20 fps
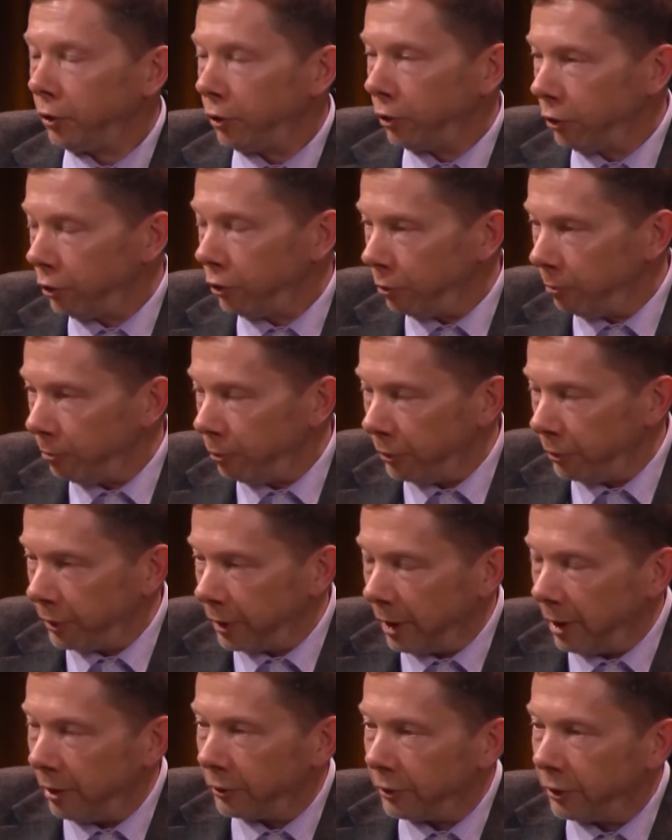to put
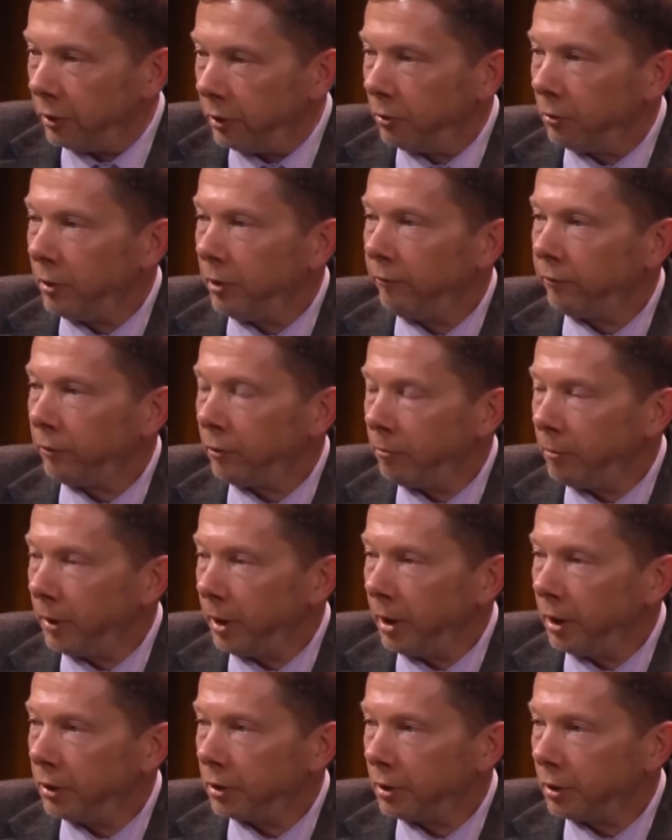out new
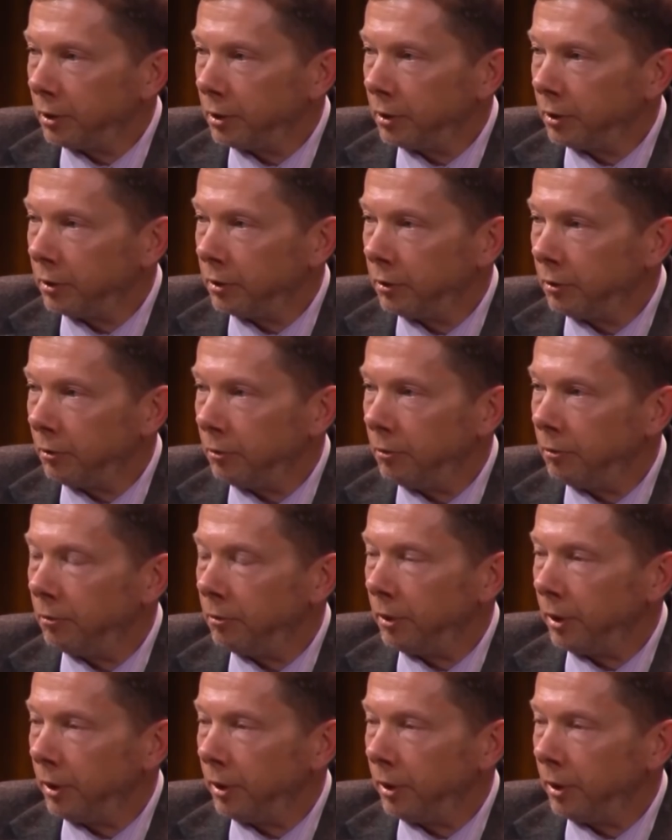information, to